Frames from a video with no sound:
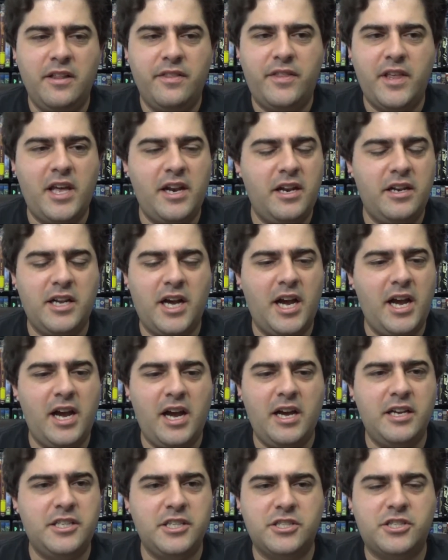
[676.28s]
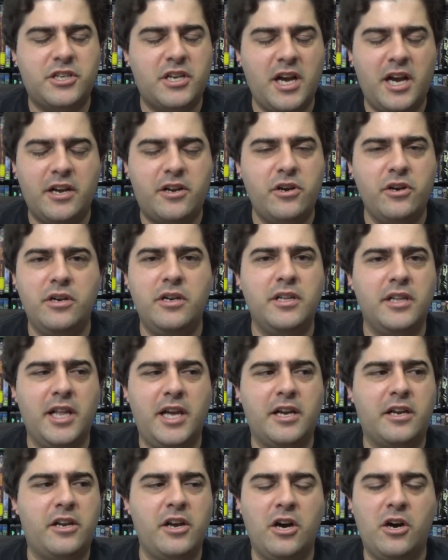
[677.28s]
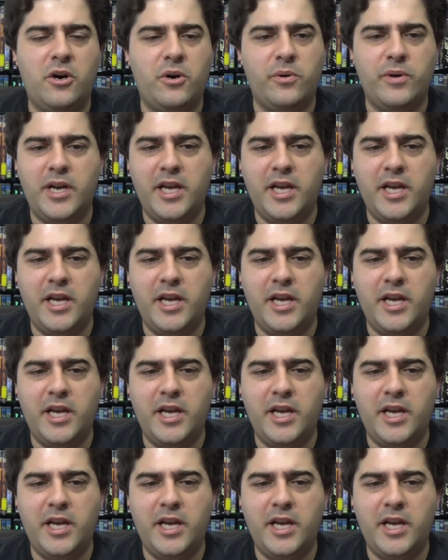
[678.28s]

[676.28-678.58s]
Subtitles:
that I couldn't let go,